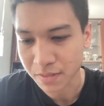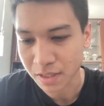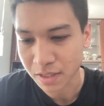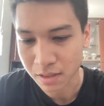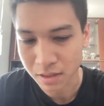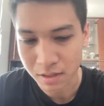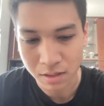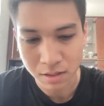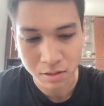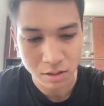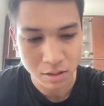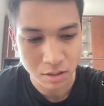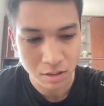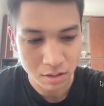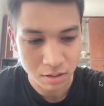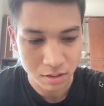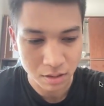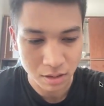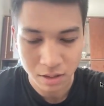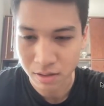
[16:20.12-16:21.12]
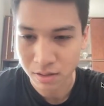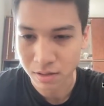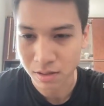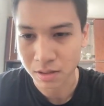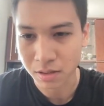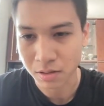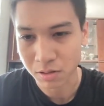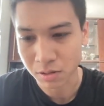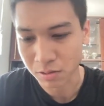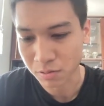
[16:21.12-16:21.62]
As I can
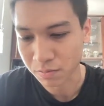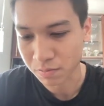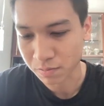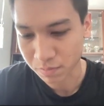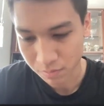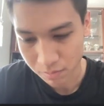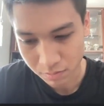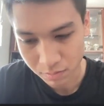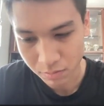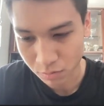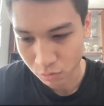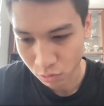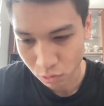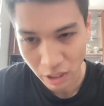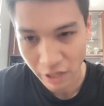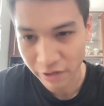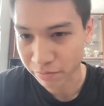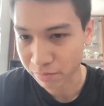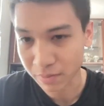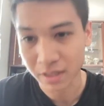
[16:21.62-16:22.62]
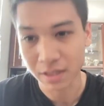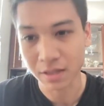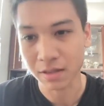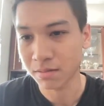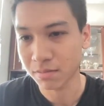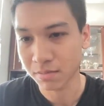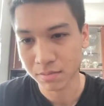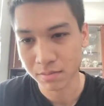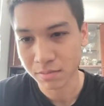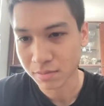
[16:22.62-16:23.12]
see, you have made
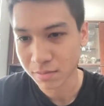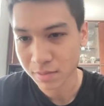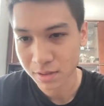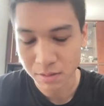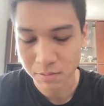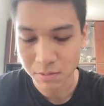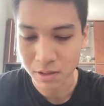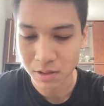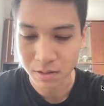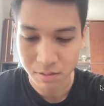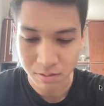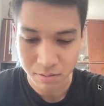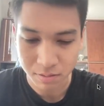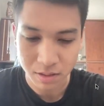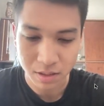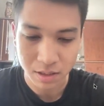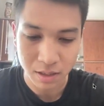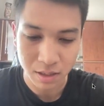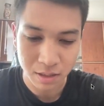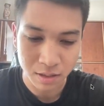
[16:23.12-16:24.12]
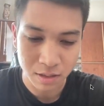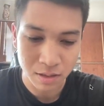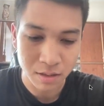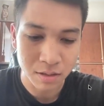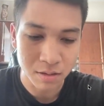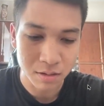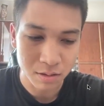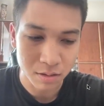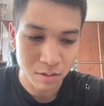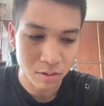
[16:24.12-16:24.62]
something
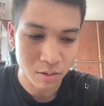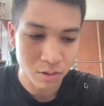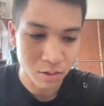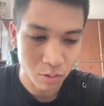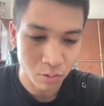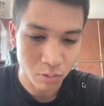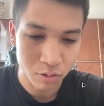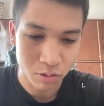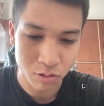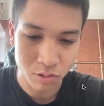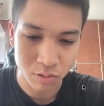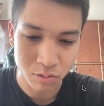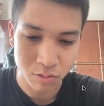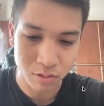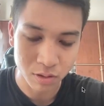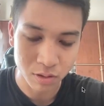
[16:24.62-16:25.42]
and you know what you're doing.